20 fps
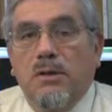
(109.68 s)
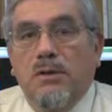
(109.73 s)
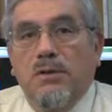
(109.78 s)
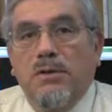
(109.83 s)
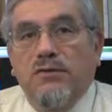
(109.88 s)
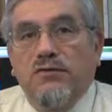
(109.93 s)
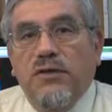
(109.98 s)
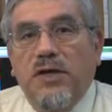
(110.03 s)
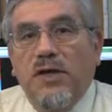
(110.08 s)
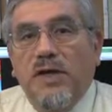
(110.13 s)

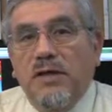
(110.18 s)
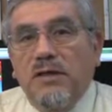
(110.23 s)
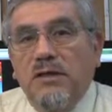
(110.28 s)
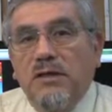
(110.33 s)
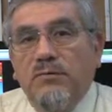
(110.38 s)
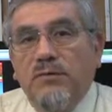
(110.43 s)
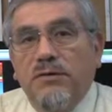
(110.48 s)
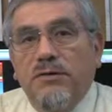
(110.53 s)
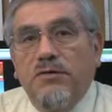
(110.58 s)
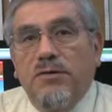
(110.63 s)
The
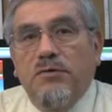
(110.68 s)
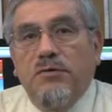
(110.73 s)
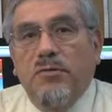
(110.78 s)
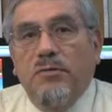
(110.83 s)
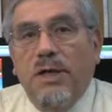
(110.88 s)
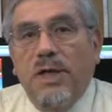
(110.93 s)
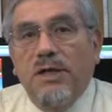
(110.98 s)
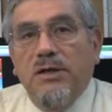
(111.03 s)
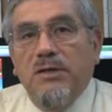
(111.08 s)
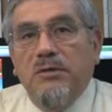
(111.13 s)
selectiveness of the
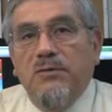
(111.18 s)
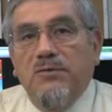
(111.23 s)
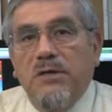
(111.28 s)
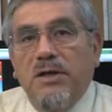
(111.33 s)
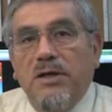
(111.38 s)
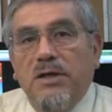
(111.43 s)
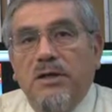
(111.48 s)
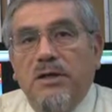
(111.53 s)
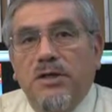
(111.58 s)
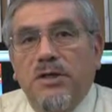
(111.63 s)

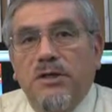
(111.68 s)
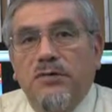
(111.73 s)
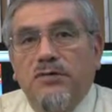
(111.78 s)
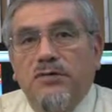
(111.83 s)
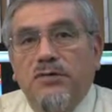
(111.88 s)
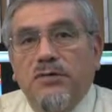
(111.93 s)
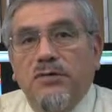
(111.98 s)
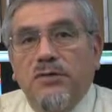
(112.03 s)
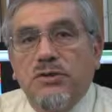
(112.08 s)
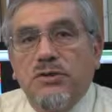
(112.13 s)
biosphere in its
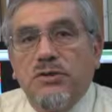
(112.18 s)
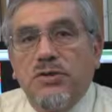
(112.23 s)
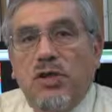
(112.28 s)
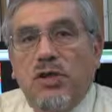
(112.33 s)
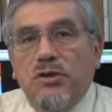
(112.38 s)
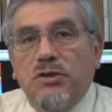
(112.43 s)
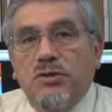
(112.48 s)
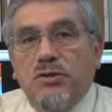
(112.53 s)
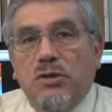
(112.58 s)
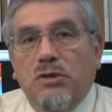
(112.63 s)
use of
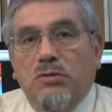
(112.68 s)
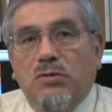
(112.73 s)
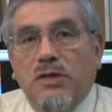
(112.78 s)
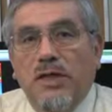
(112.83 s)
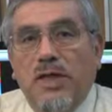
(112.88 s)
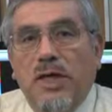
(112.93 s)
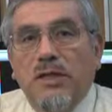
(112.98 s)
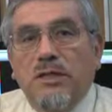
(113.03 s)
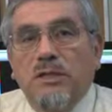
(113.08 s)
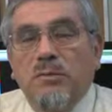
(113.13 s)
salts
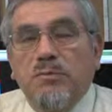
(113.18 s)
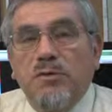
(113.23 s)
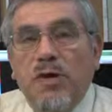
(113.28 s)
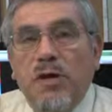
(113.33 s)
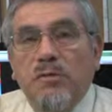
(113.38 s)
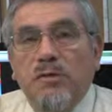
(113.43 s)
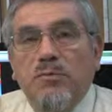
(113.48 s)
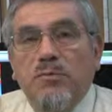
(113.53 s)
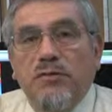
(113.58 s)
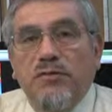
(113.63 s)
creates a
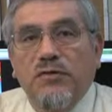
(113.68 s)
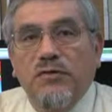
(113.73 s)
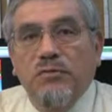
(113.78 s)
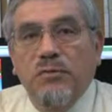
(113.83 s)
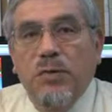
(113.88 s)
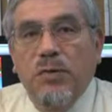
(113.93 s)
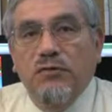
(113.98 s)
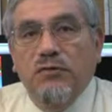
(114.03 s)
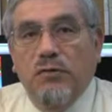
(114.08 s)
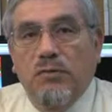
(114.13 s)
problem of
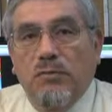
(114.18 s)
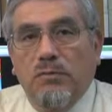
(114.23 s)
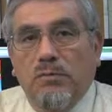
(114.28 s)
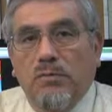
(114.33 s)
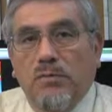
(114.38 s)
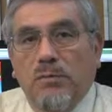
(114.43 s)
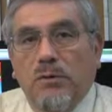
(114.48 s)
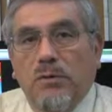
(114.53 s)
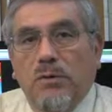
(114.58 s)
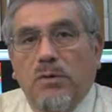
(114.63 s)
disposal.
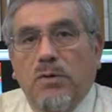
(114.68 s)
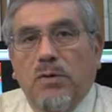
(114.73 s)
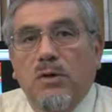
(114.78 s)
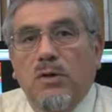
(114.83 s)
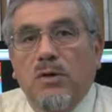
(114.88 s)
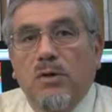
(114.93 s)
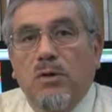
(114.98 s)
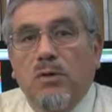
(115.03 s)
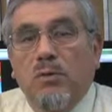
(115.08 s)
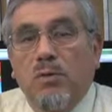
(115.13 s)

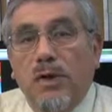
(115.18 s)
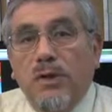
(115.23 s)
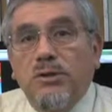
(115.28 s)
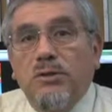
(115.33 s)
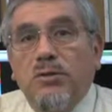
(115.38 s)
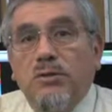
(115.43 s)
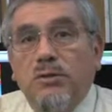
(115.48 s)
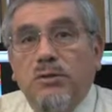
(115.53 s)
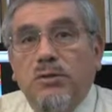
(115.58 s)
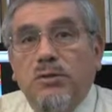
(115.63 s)

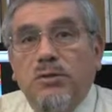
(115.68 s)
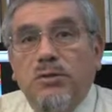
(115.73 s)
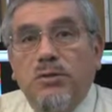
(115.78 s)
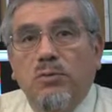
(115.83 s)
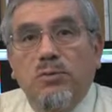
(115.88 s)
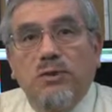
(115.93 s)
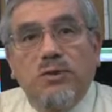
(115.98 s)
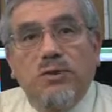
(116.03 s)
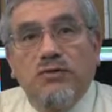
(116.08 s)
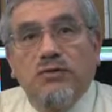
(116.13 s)
What to do
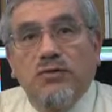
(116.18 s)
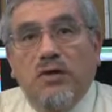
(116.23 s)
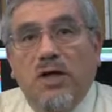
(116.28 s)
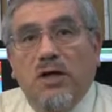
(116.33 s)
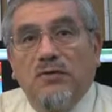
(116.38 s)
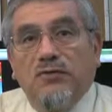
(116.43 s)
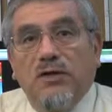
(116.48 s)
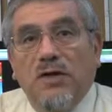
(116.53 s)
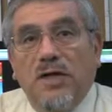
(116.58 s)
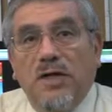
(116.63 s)
with the
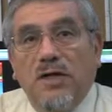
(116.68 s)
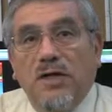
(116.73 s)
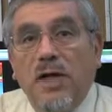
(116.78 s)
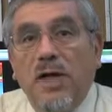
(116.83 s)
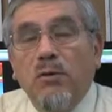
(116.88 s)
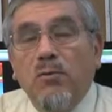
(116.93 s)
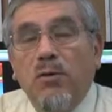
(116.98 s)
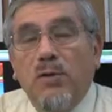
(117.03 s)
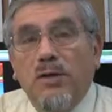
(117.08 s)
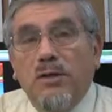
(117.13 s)
salts that are
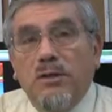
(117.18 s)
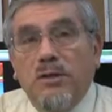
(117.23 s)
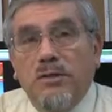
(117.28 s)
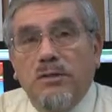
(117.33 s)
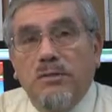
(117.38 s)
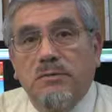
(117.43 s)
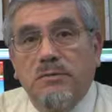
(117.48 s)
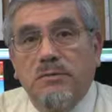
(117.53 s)
not wanted?